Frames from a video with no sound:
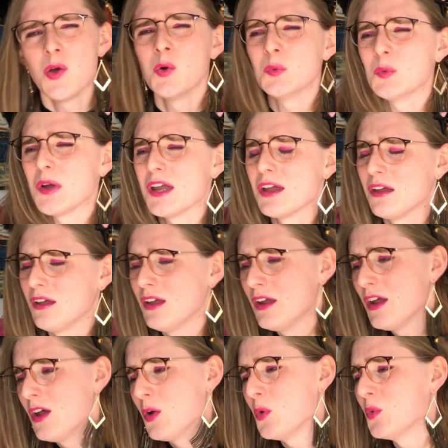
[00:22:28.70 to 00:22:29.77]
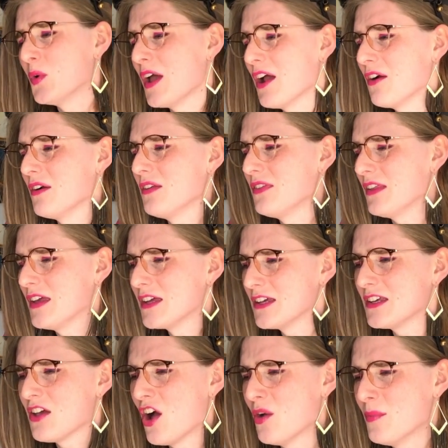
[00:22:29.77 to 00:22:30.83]
Where, where are they
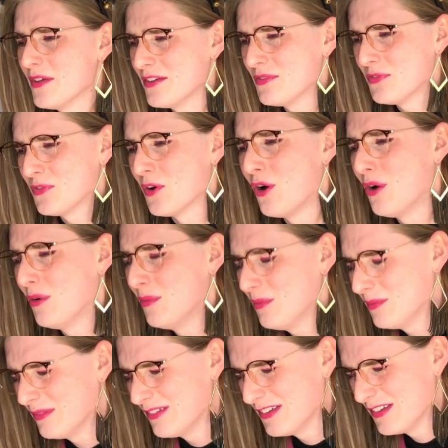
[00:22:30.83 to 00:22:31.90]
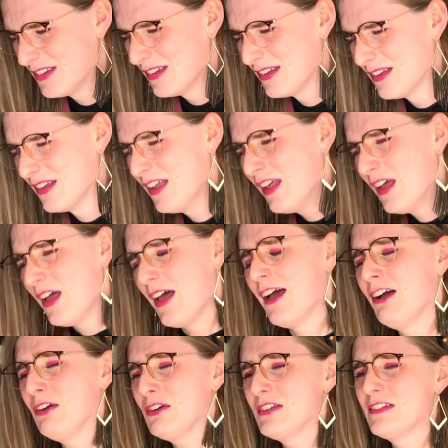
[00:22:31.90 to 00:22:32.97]
coming from?
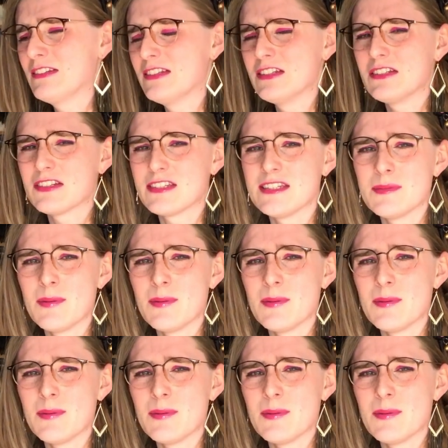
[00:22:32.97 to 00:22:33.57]
How does this keep